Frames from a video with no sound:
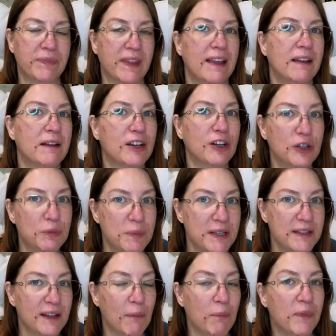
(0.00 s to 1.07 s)
Could be
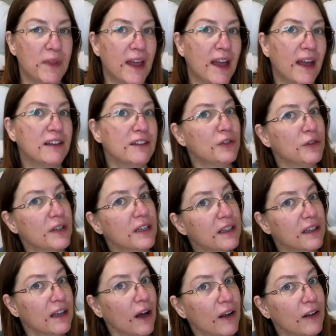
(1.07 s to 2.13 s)
something to
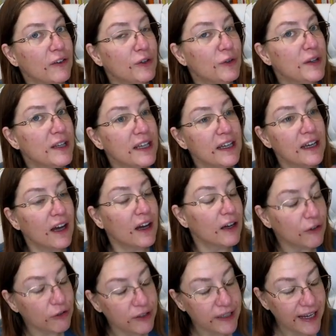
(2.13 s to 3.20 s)
the
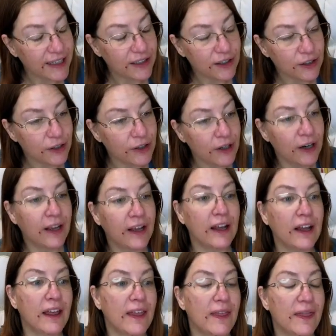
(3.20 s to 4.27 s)
creator
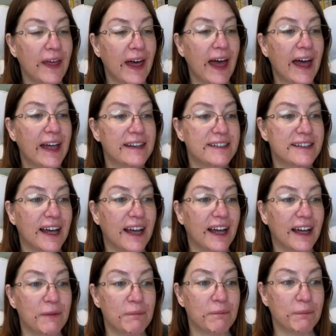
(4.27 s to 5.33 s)
that
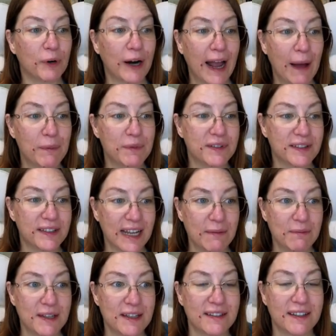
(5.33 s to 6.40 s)
perhaps named
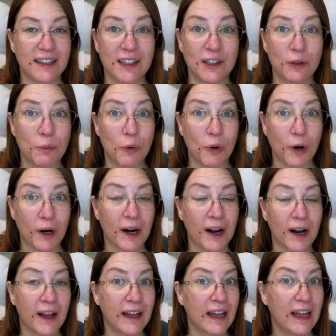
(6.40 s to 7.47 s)
this a little more
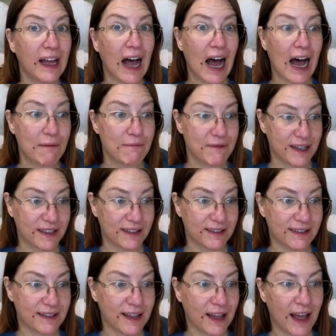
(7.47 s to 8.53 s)
obvious
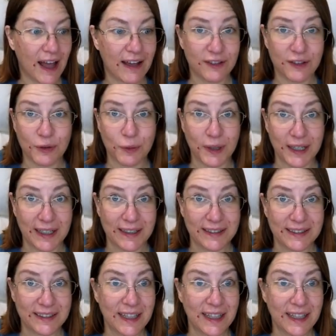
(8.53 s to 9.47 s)
as to what it is,